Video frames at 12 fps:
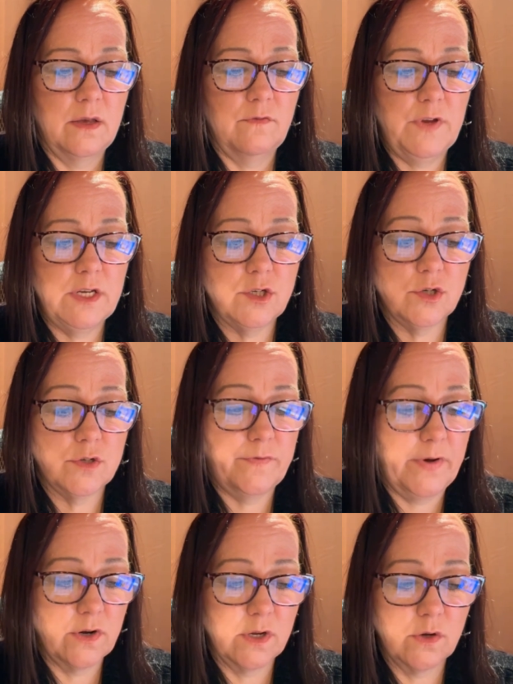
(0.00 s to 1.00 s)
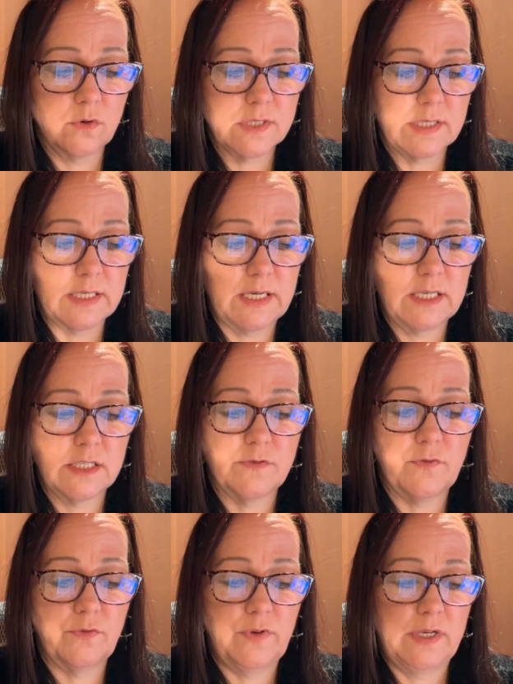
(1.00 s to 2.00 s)
Features vertical slits
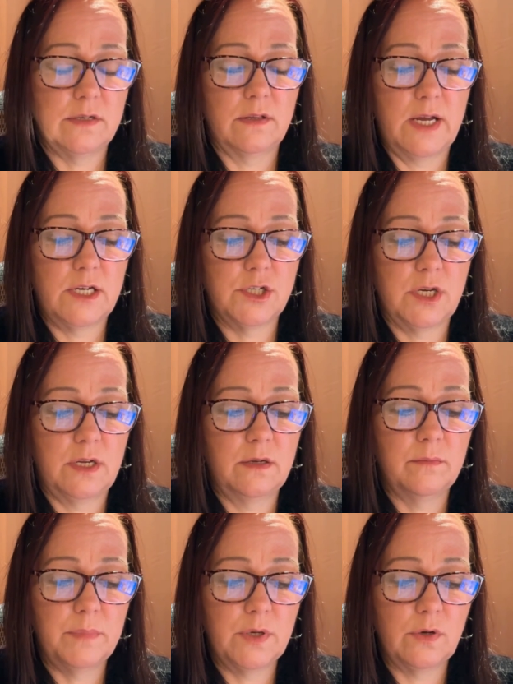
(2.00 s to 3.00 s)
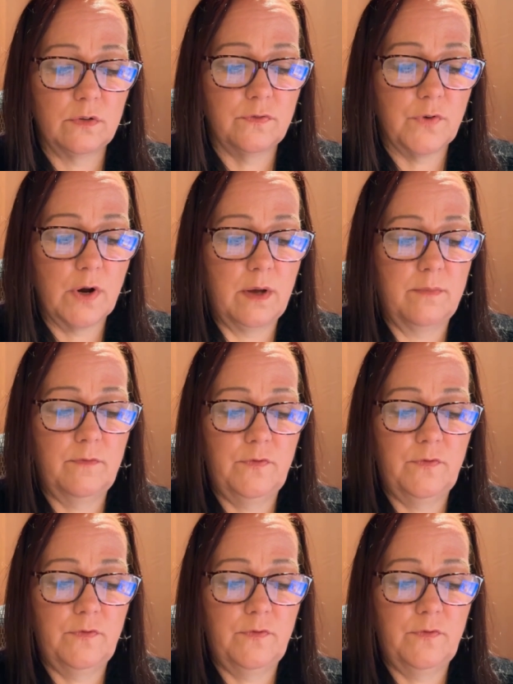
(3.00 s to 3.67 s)
for ventilation, built from